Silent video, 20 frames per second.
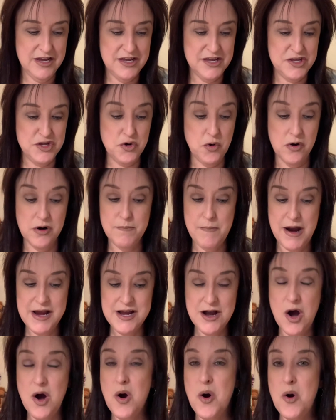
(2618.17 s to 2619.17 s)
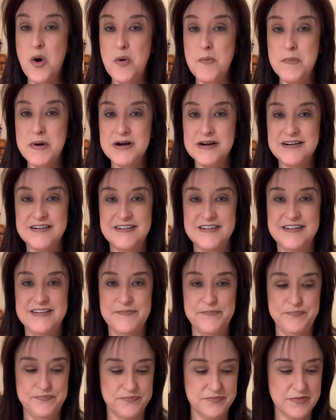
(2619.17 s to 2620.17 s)
You're My Home.
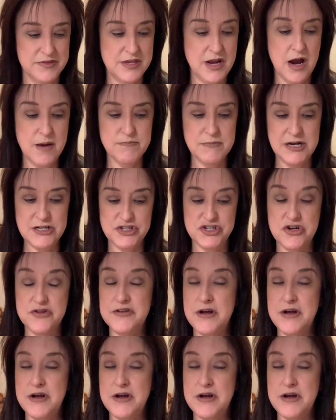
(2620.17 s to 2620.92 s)
Now, I'm not sure.